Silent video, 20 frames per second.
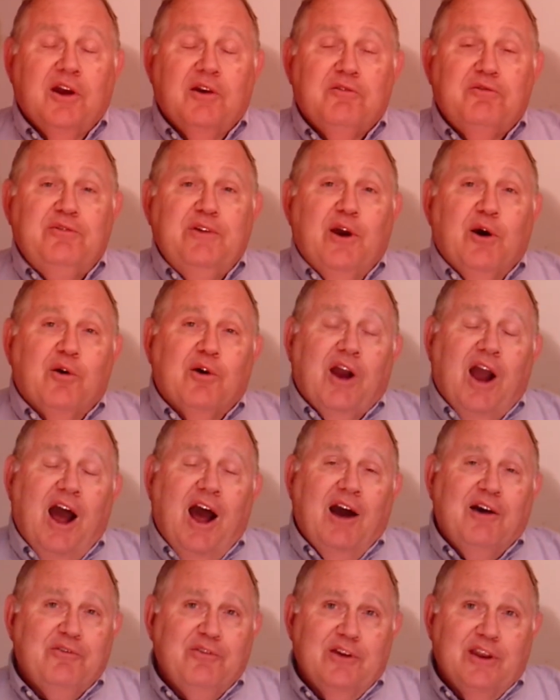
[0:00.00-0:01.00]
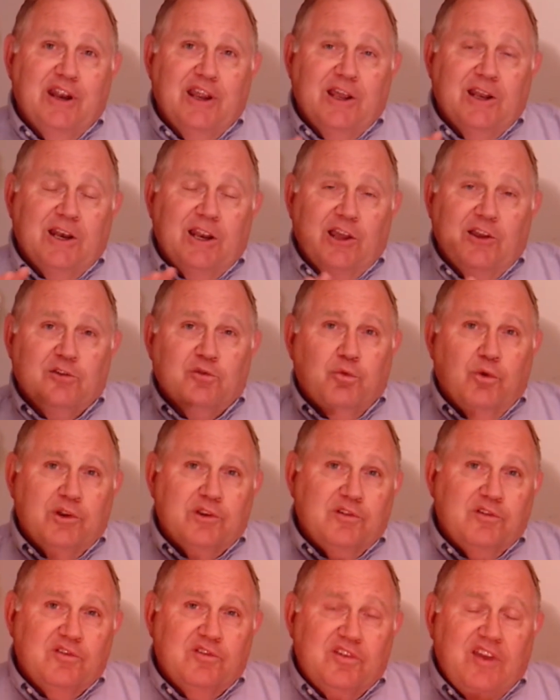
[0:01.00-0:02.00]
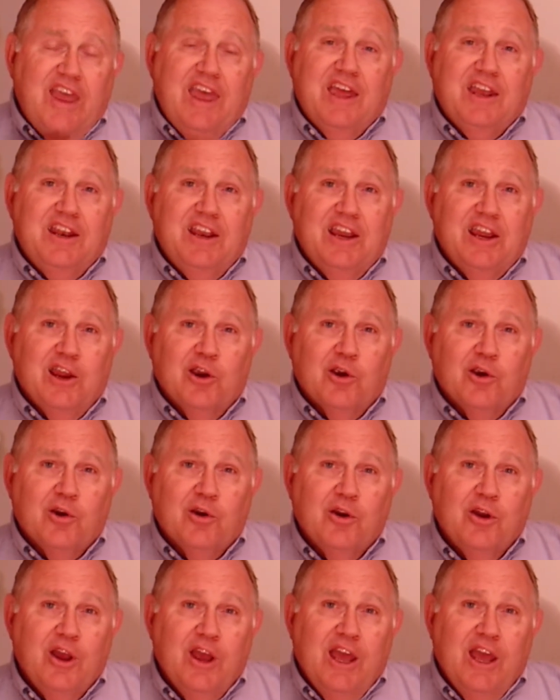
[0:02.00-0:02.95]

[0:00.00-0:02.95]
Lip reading: feel confident is what's said here